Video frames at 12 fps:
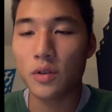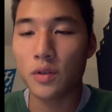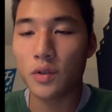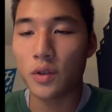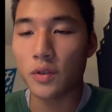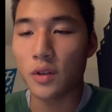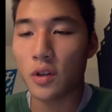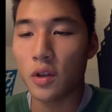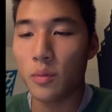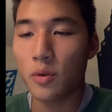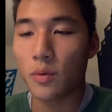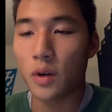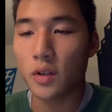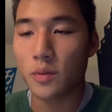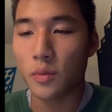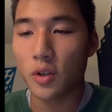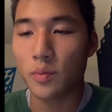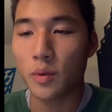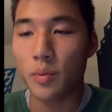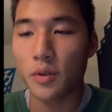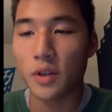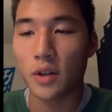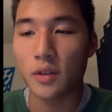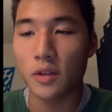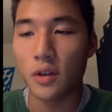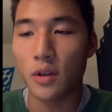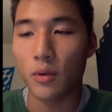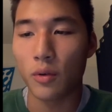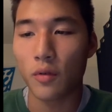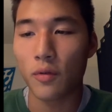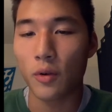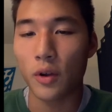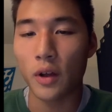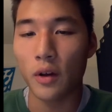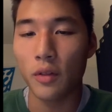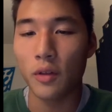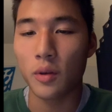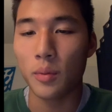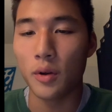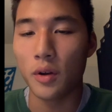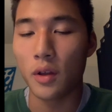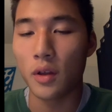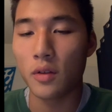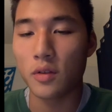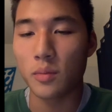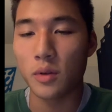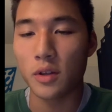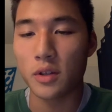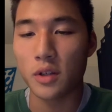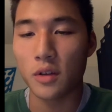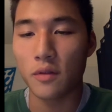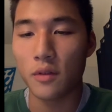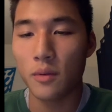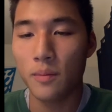shows that human rights must be protected in order for a healthy community to be achieved.